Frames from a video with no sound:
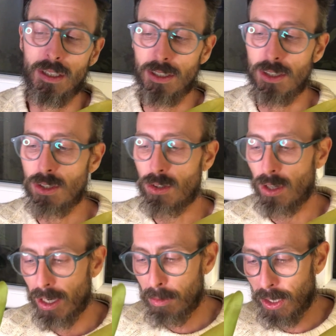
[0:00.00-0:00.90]

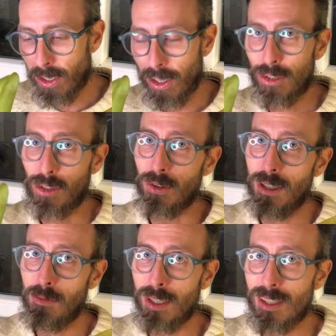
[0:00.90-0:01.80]
describing our
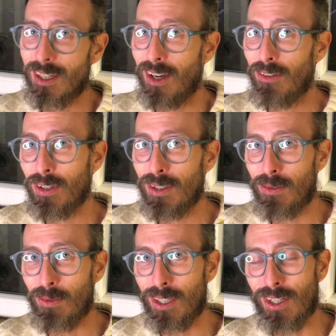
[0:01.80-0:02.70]
treatment of it,
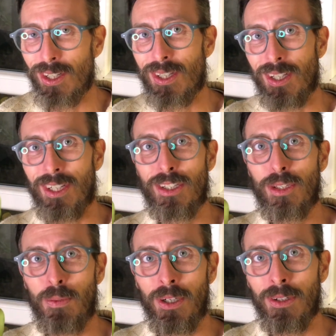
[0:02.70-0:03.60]
which is an
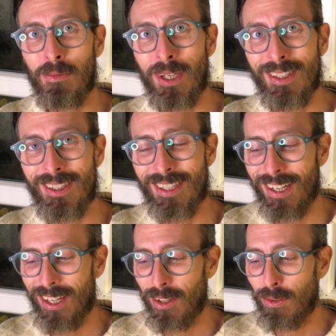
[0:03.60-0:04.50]
experiment.
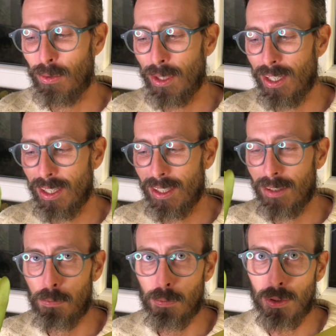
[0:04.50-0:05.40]
We
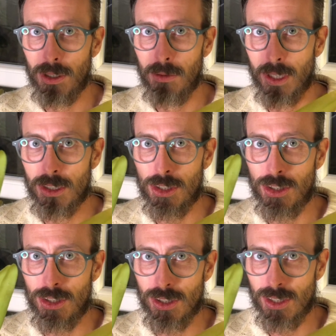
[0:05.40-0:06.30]
pretty much
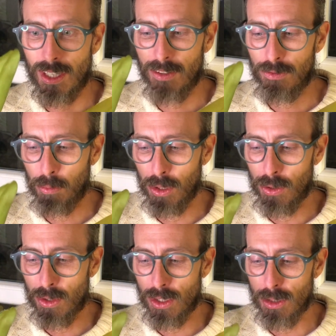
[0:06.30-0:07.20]
just have
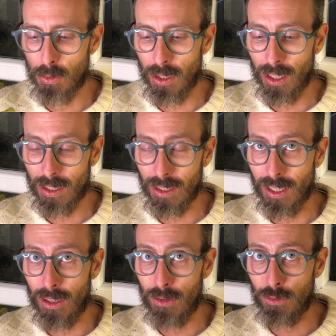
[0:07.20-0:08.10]
abused this plant
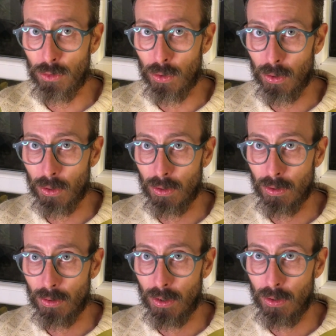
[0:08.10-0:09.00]
now for
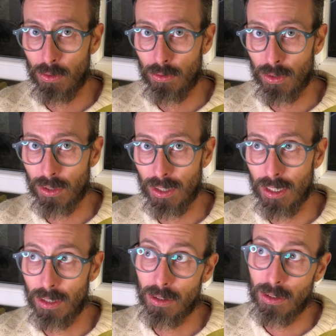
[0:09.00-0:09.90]
over a
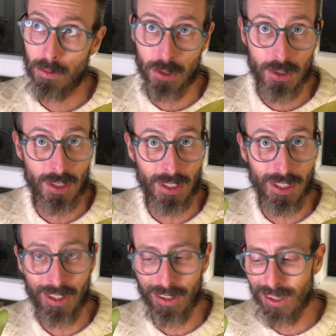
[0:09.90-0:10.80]
year, almost a
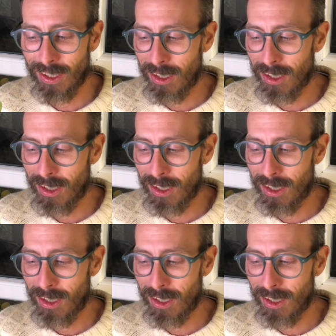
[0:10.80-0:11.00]
year.